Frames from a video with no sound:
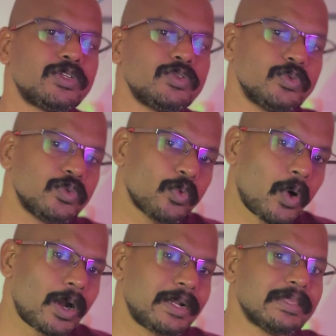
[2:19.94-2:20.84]
to
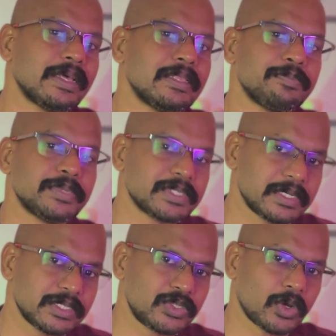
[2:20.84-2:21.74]
what the other
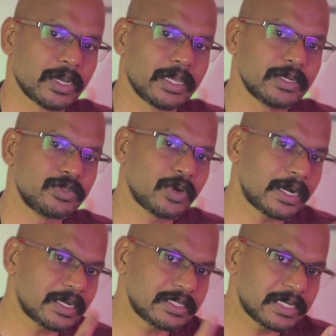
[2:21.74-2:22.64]
person is talking, to
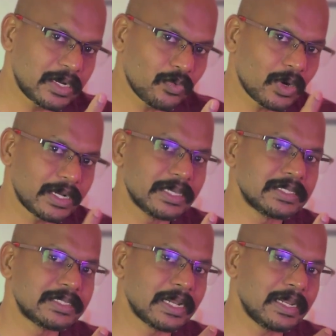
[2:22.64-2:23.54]
understand what he
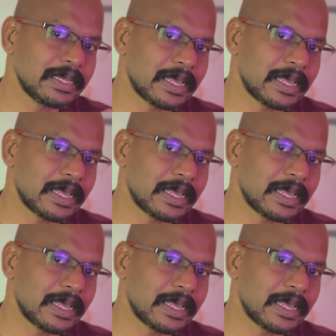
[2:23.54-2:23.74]
is telling